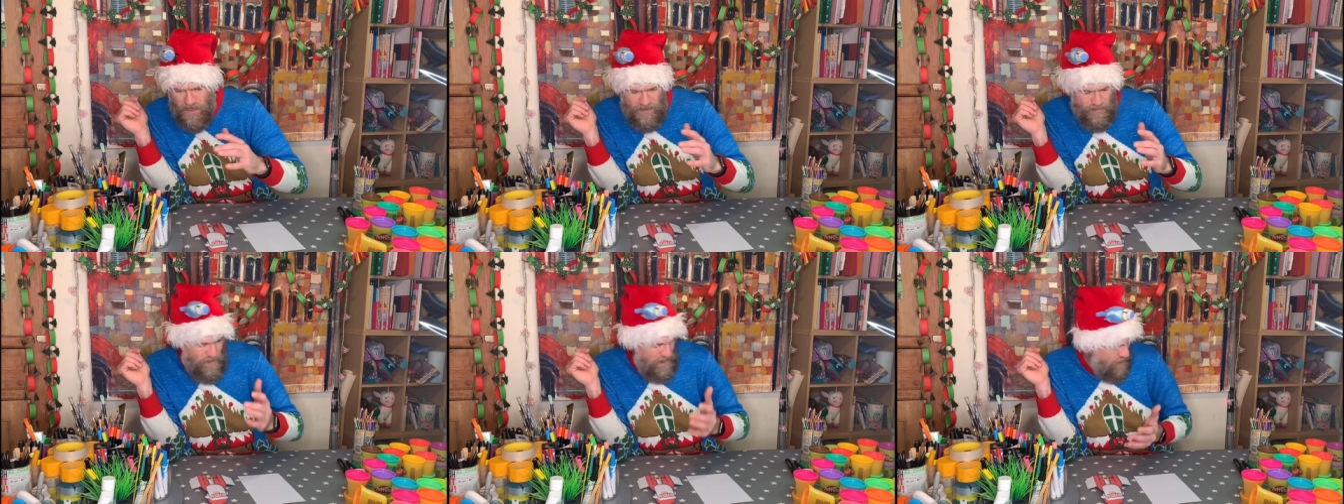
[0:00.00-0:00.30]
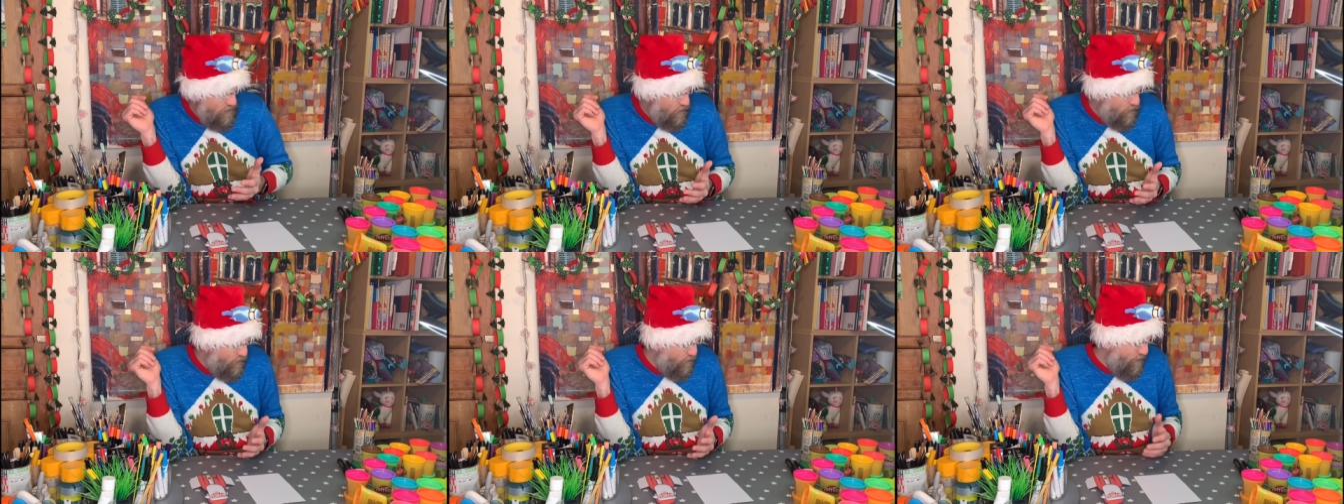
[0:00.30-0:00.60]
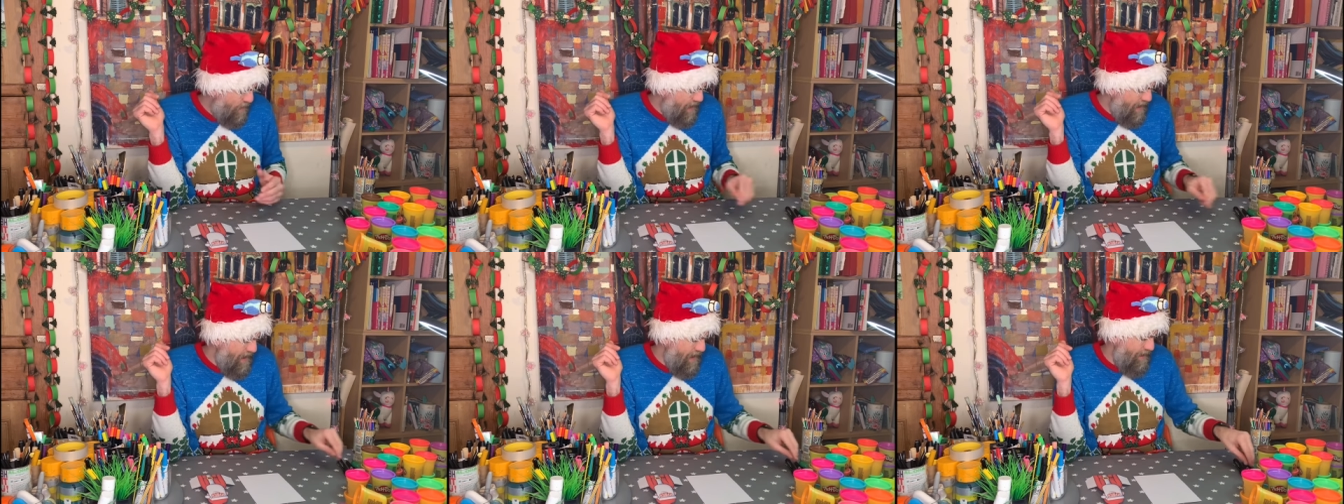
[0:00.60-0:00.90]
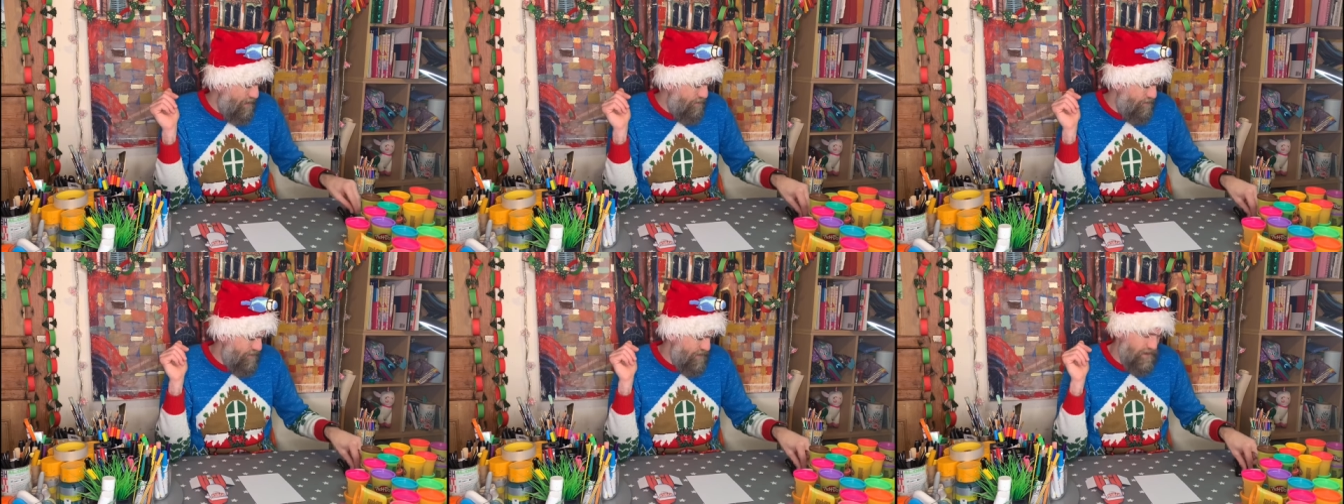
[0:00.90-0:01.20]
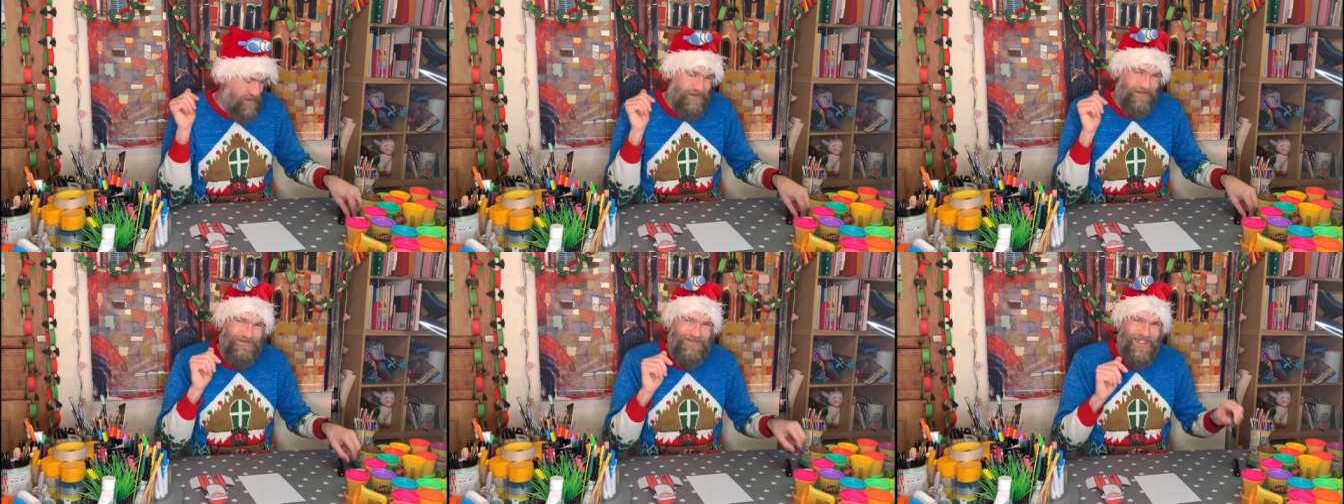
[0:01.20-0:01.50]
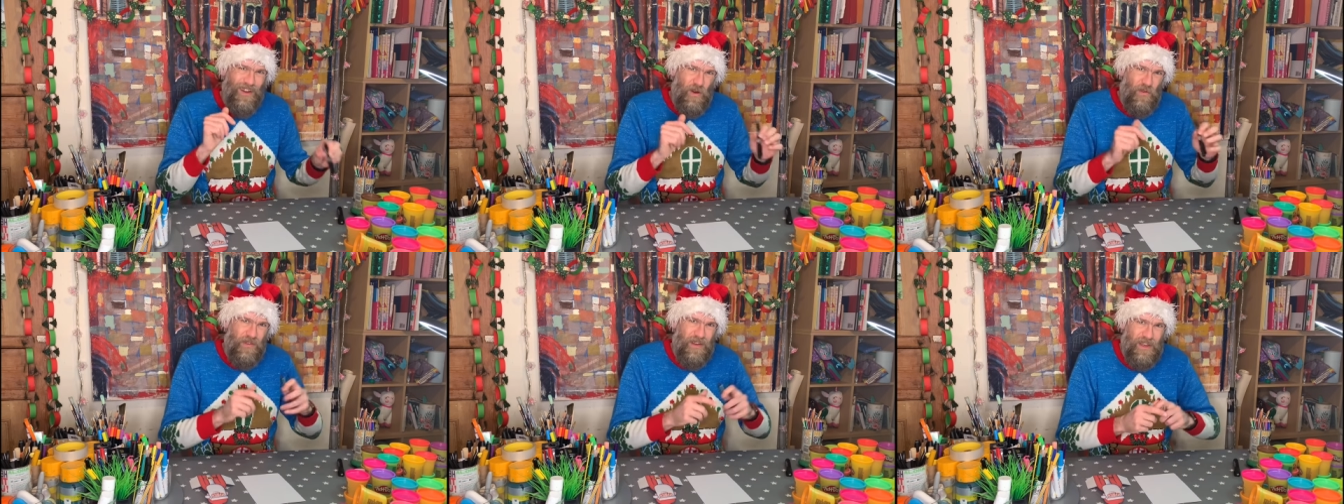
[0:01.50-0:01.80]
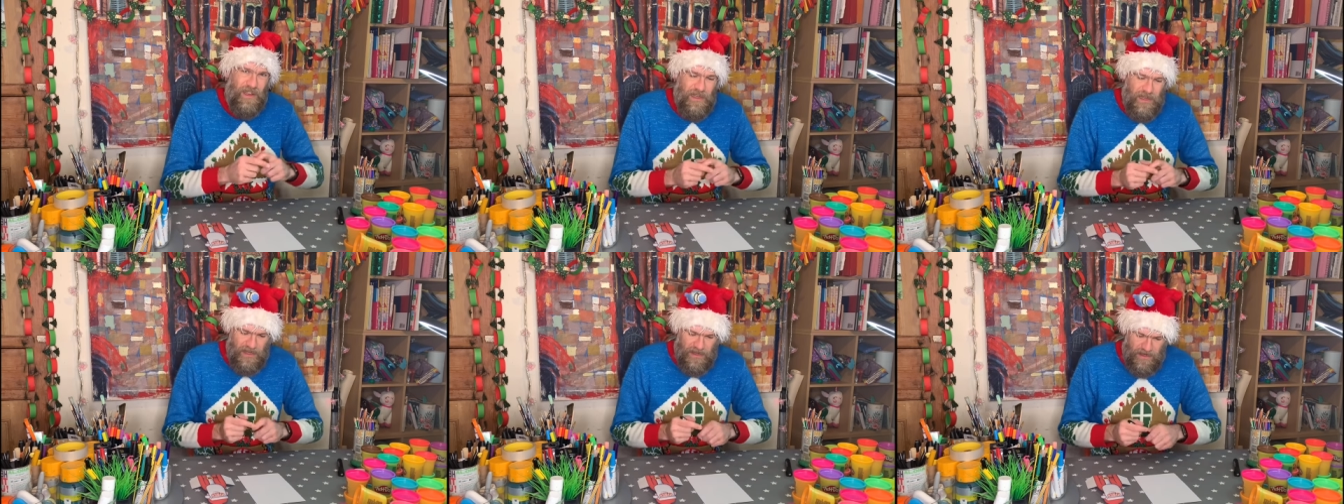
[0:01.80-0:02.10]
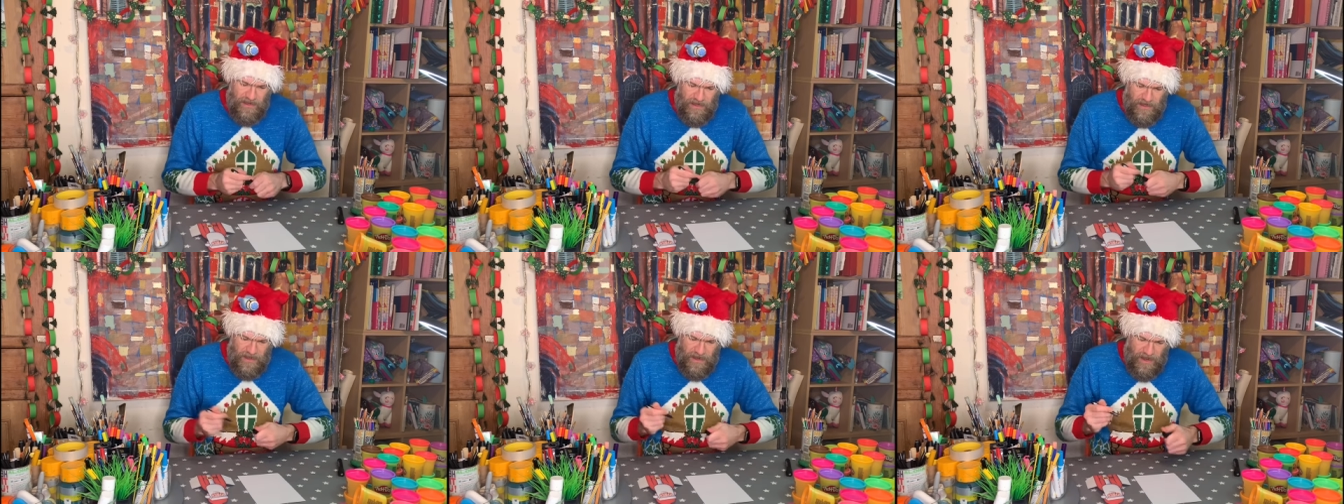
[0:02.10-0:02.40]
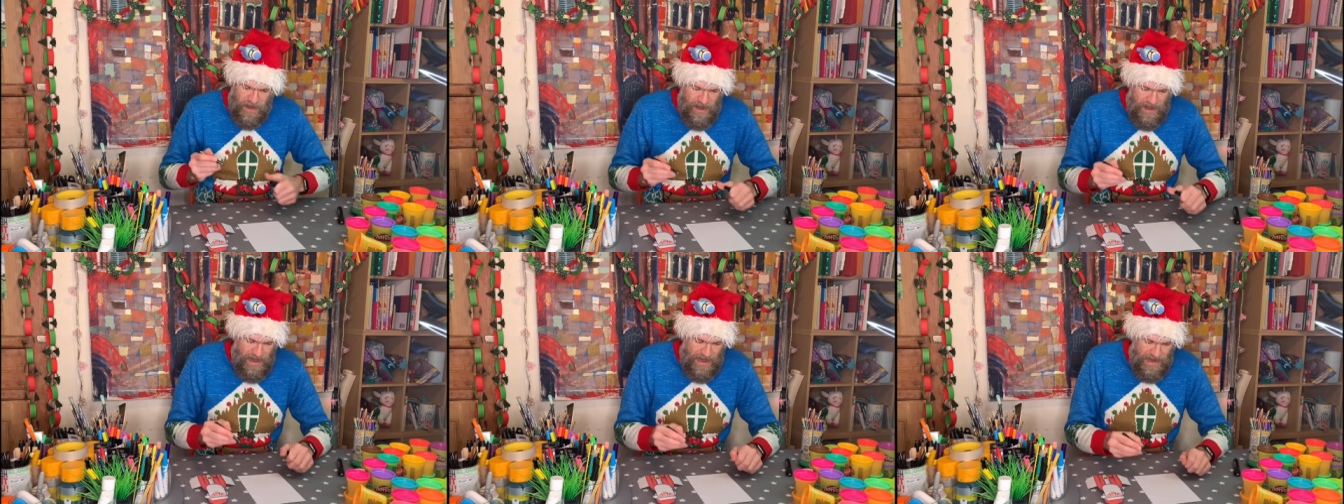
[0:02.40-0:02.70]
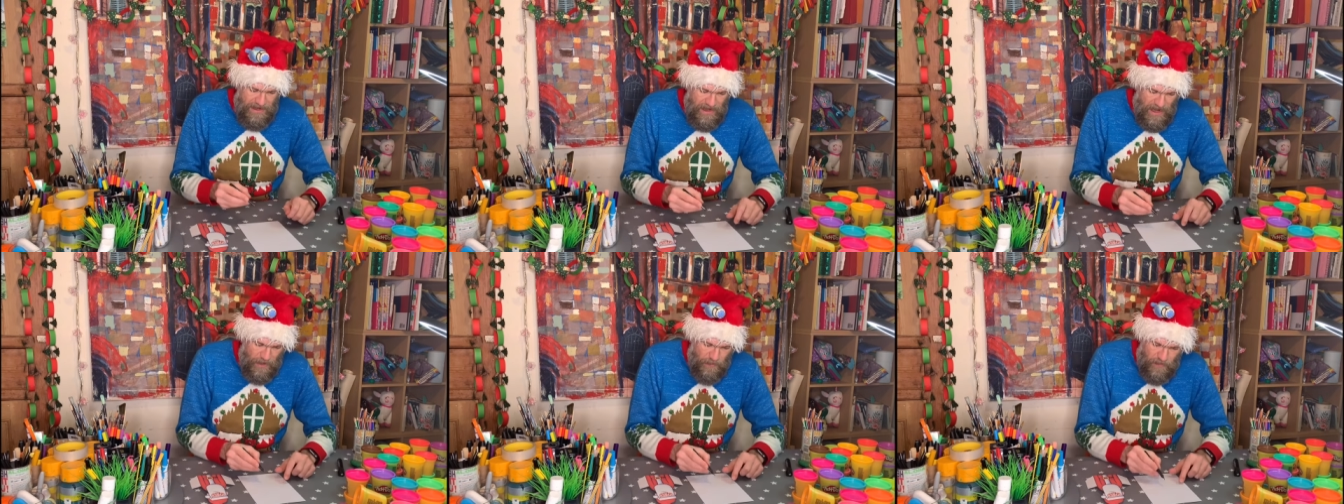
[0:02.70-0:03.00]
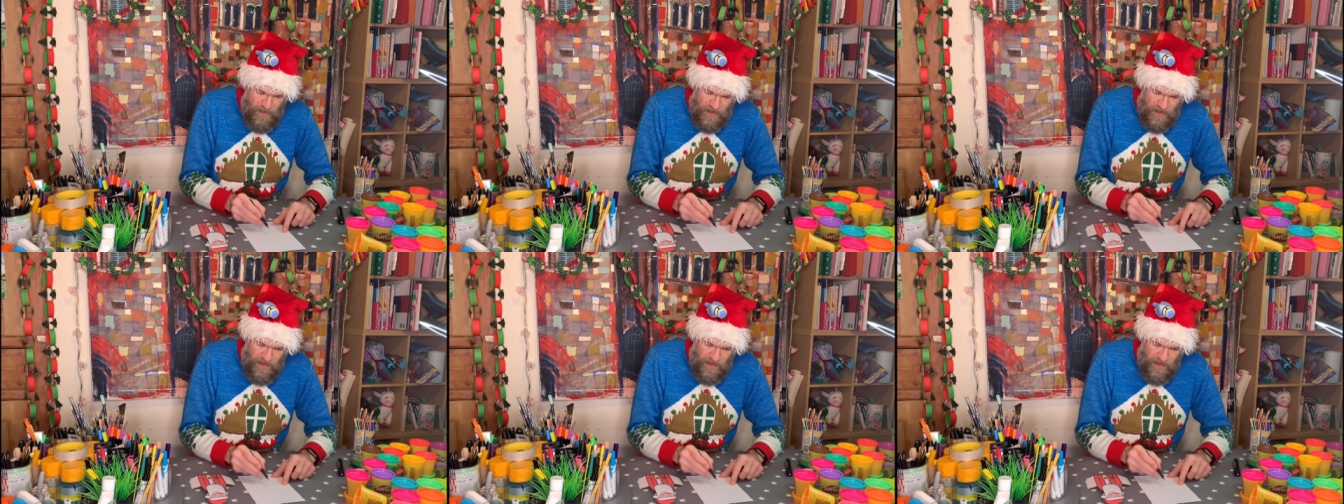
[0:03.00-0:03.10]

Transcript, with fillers: my good pen? Ah, over here. And I'm gonna